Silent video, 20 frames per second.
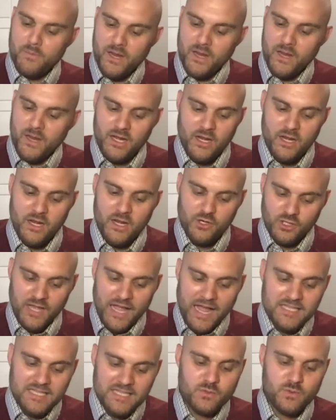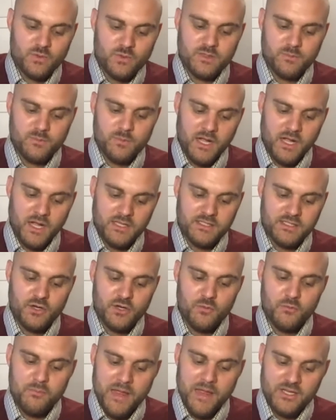In your last response, you
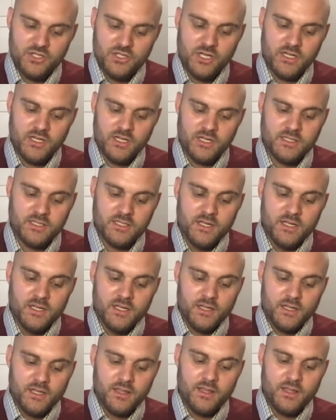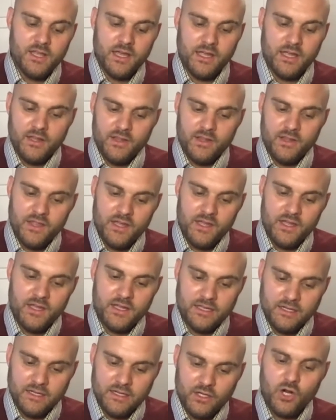mentioned
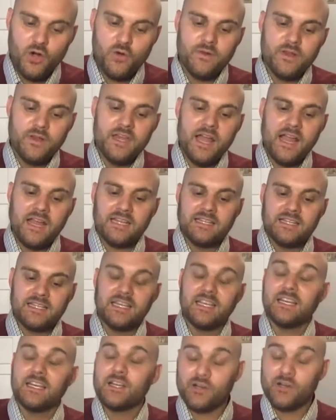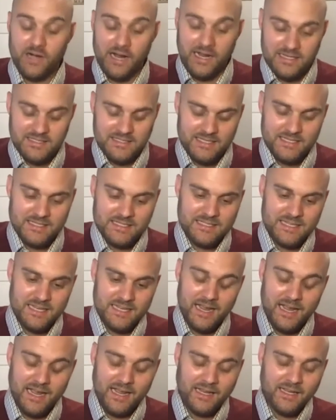the COVID-19 crisis, and
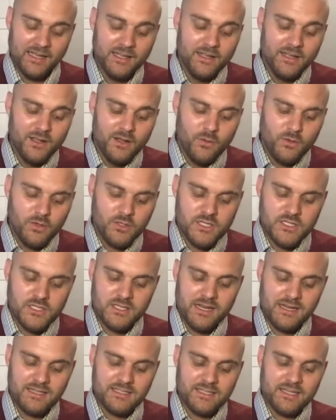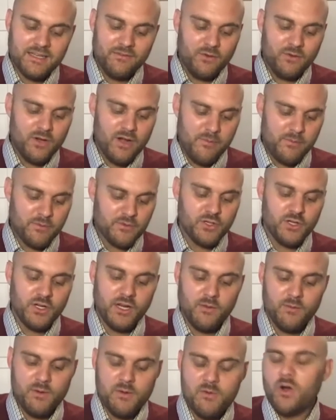I would just like to give you an
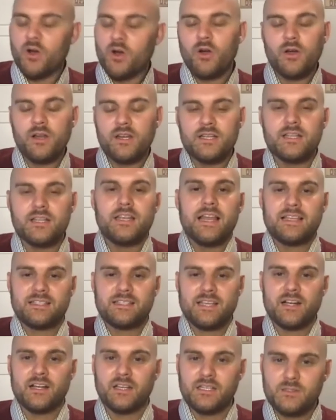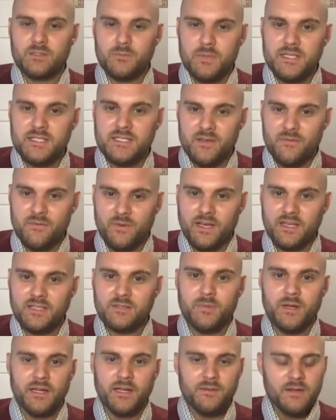opportunity. We won't go into necessarily specifics,
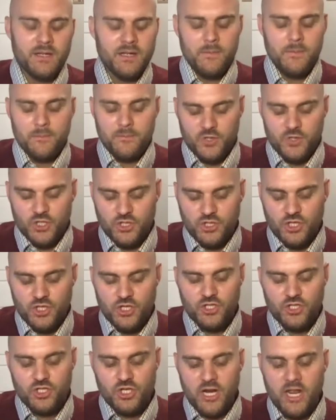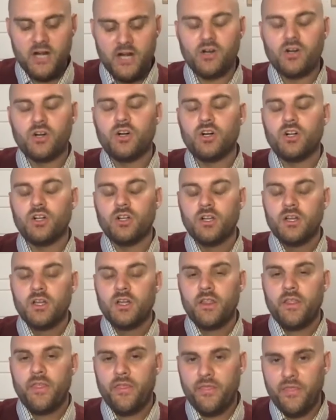but just your general
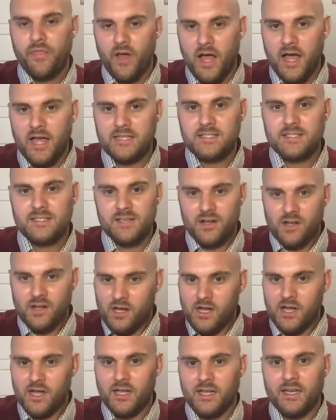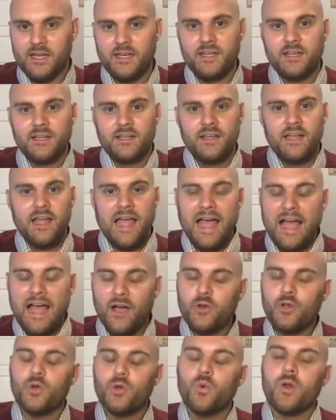thoughts on how
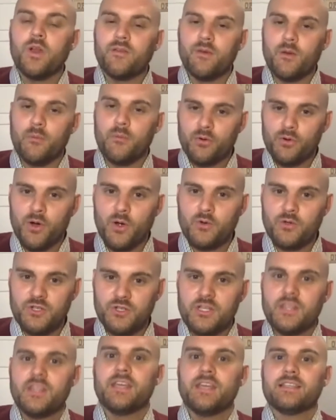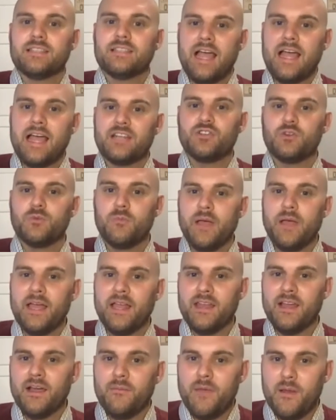you would have approached this had you
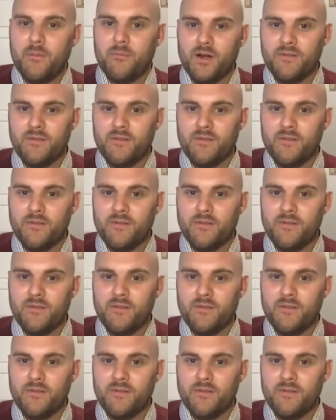been a member